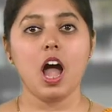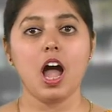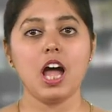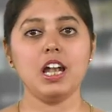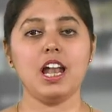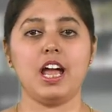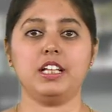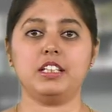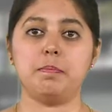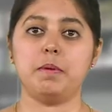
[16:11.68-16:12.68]

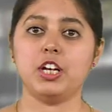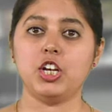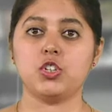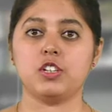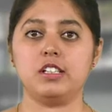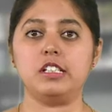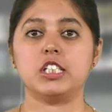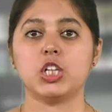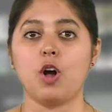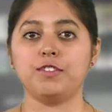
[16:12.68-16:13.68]
Unlike the parishads
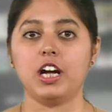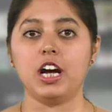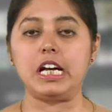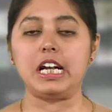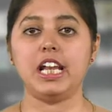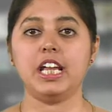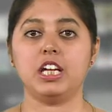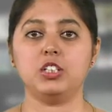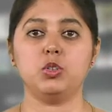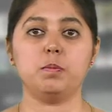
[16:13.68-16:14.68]
of the early
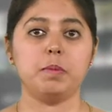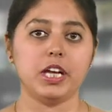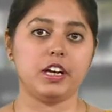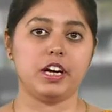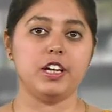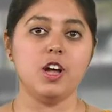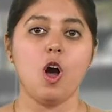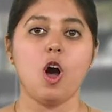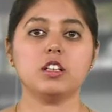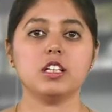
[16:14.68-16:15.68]
Hindu period
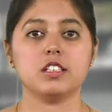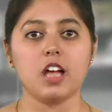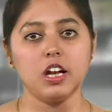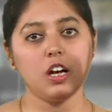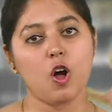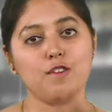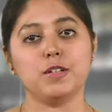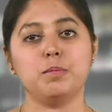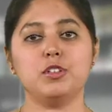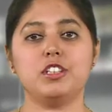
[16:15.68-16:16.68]
or the Sangh of
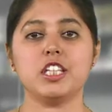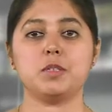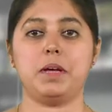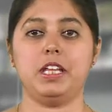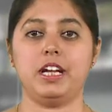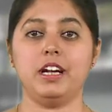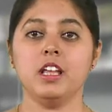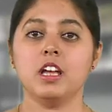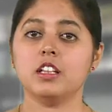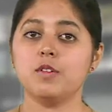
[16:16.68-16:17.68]
the Buddhist period,
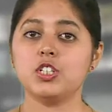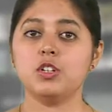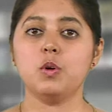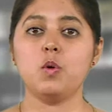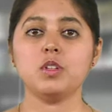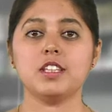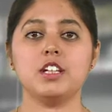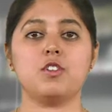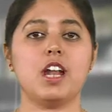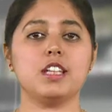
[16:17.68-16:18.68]
there was no
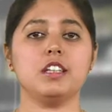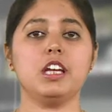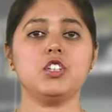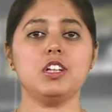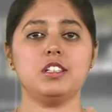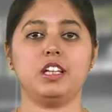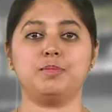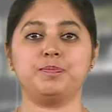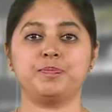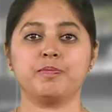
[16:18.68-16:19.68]
centralizing agency.
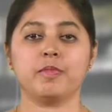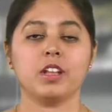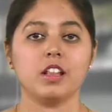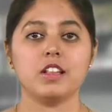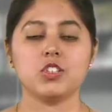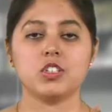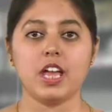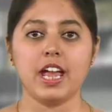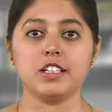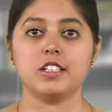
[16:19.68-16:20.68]
The
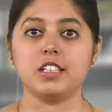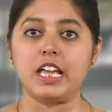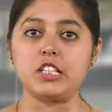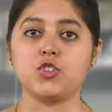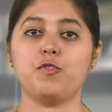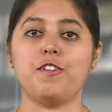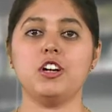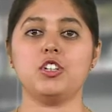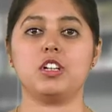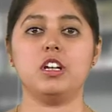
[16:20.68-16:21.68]
state ceased to
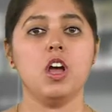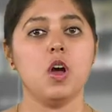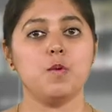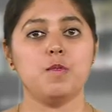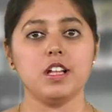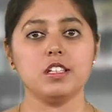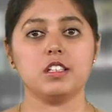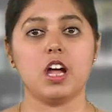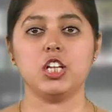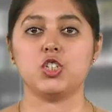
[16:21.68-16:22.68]
function once
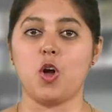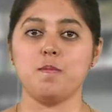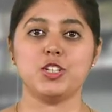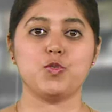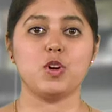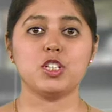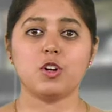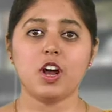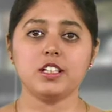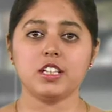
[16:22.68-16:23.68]
the endowment was
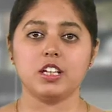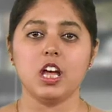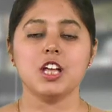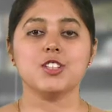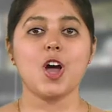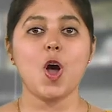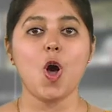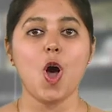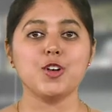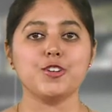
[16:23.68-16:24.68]
granted. The
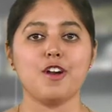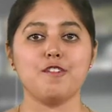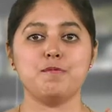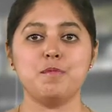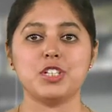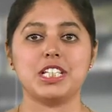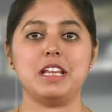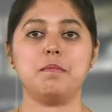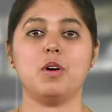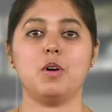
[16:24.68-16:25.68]
order of
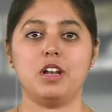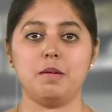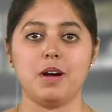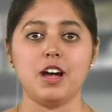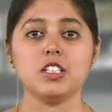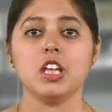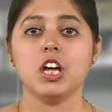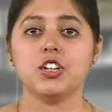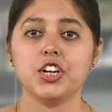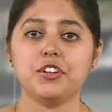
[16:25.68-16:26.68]
Muslim ulemas
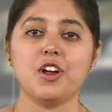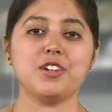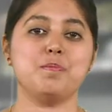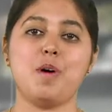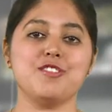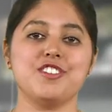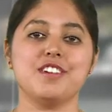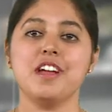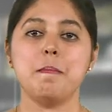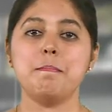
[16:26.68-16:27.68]
did not bother
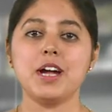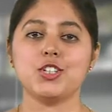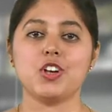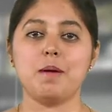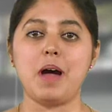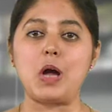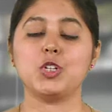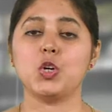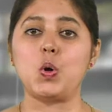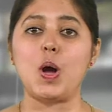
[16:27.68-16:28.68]
much about
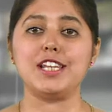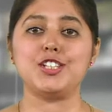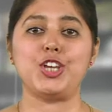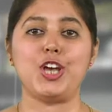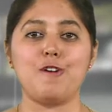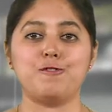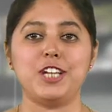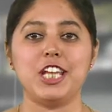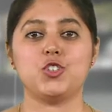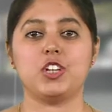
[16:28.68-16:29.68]
the quality of
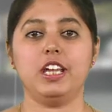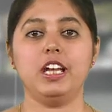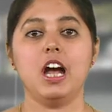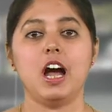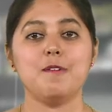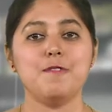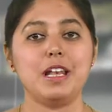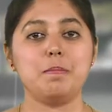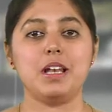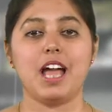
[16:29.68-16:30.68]
teaching
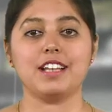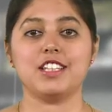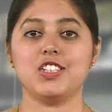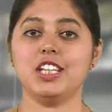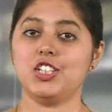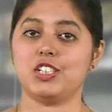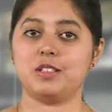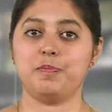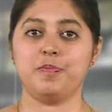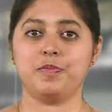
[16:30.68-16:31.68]
available at the
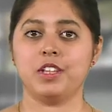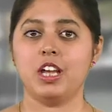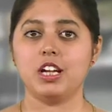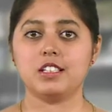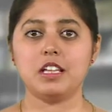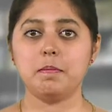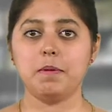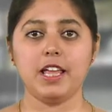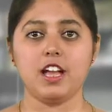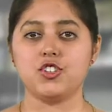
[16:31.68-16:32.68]
centers. It
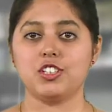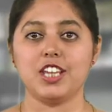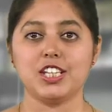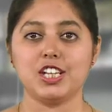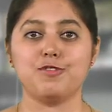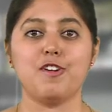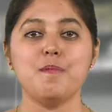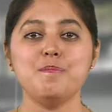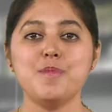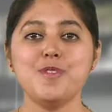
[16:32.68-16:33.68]
simply agitated for
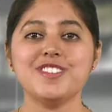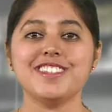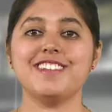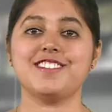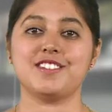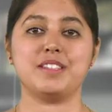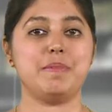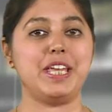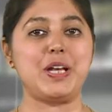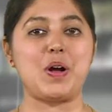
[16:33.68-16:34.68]
more centers
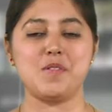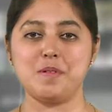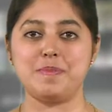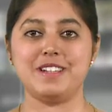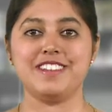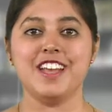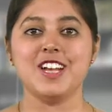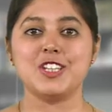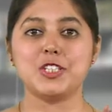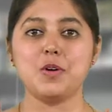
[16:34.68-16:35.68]
being opened
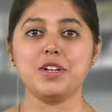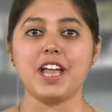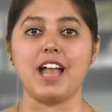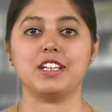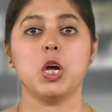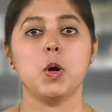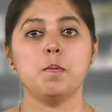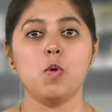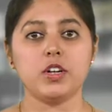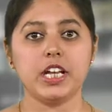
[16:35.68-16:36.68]
so that
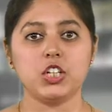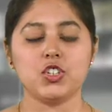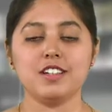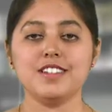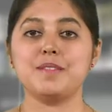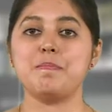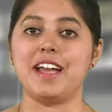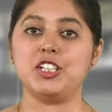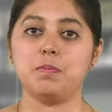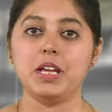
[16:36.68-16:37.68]
more teachers
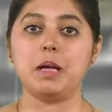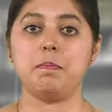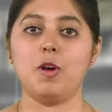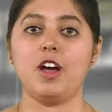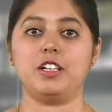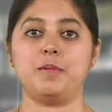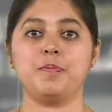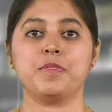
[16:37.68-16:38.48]
might be employed.